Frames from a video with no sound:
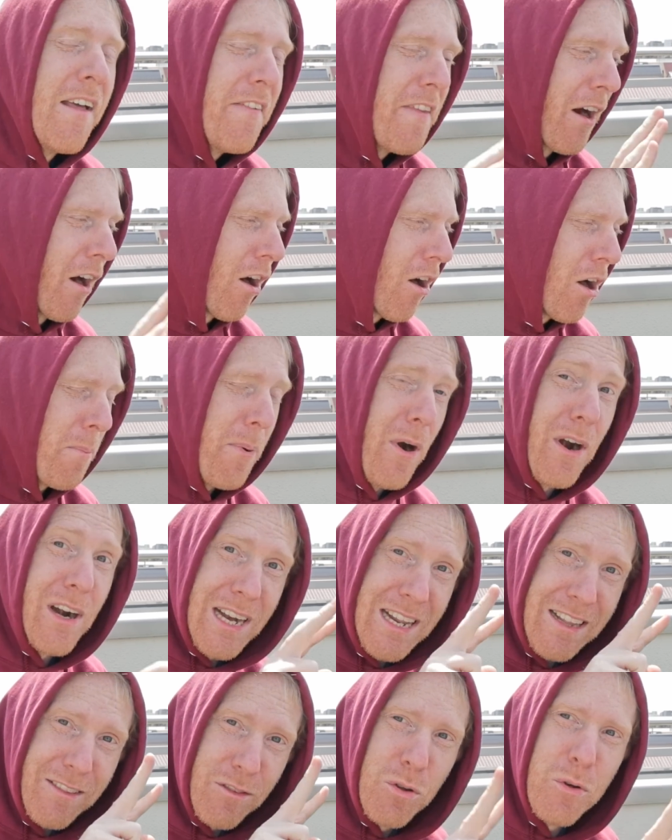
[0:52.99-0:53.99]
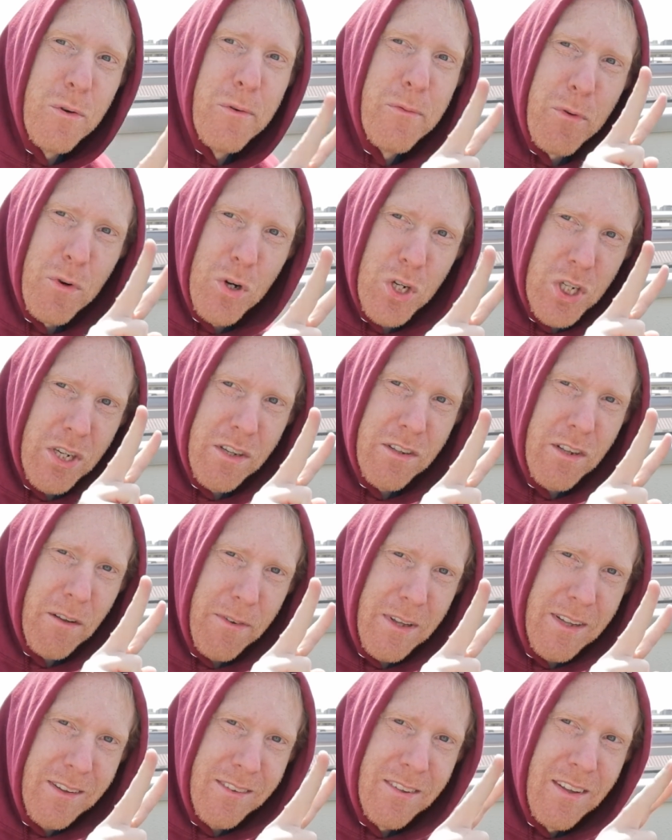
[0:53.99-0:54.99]
There are apparently two versions
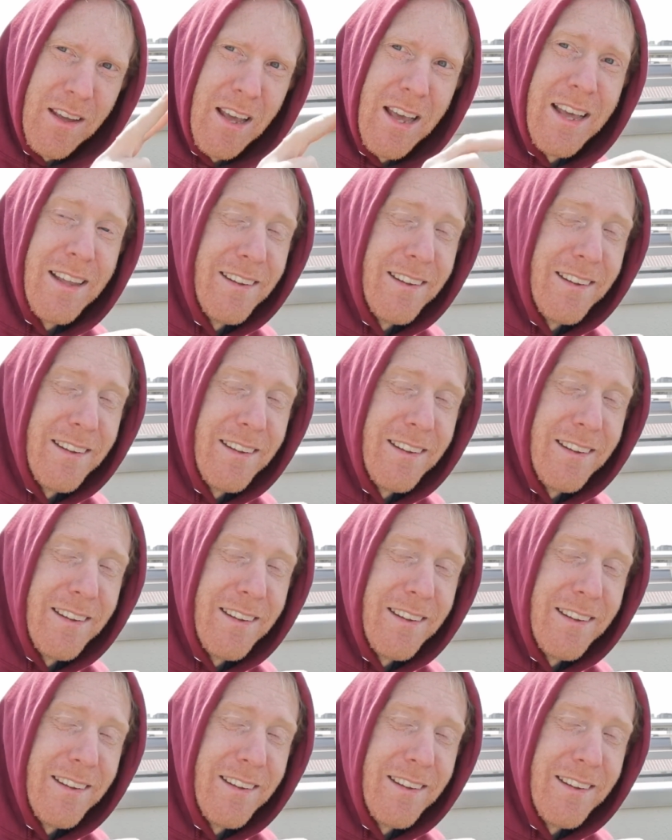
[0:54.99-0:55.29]
of it.